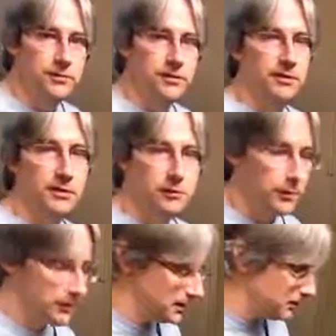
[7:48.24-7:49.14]
give a
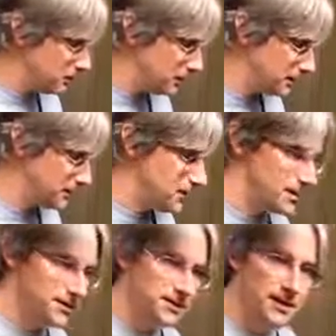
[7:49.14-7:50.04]
quick demo of what it
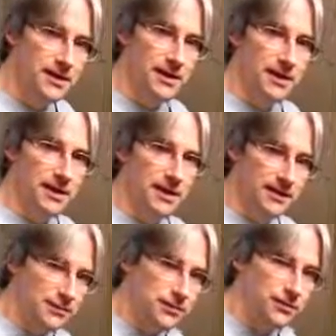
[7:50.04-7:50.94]
does. And
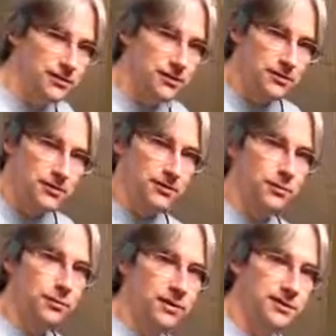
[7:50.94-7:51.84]
then I want to show the
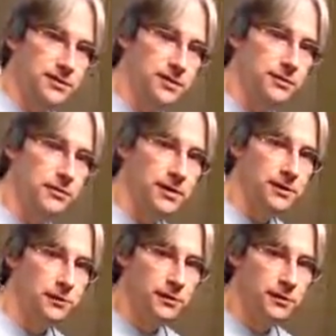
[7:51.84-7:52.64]
cool things you can do with the dual